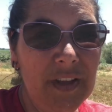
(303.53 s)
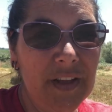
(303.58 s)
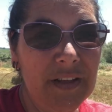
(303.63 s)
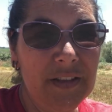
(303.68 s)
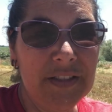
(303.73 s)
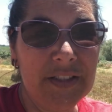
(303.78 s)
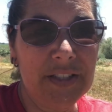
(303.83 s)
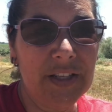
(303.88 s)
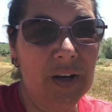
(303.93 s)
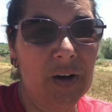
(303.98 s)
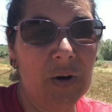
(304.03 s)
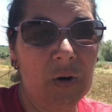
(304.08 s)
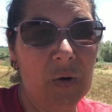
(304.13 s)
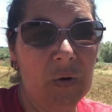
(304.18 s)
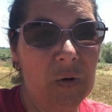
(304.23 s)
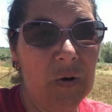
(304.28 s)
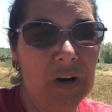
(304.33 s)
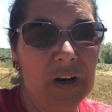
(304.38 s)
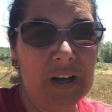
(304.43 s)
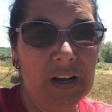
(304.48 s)

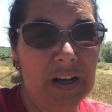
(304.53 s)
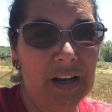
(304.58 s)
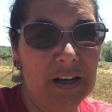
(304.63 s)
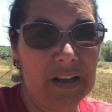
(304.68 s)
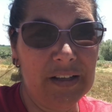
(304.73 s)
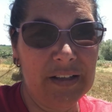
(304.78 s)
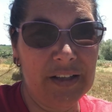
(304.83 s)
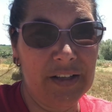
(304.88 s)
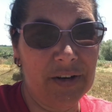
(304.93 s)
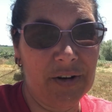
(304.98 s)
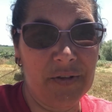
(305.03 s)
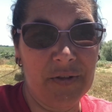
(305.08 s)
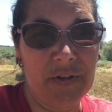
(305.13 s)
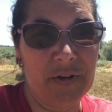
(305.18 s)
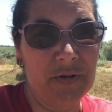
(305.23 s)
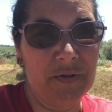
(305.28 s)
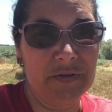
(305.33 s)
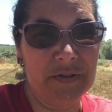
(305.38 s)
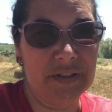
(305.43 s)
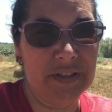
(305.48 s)
So, you know,
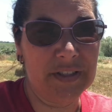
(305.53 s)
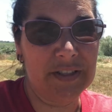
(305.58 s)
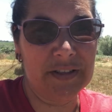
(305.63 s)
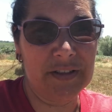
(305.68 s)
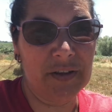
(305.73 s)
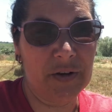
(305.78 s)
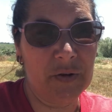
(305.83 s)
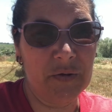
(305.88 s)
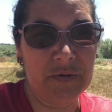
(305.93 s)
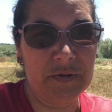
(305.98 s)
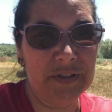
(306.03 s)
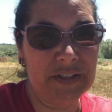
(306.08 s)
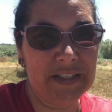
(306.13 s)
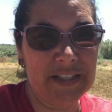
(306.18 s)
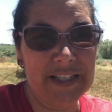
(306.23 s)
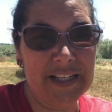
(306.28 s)
those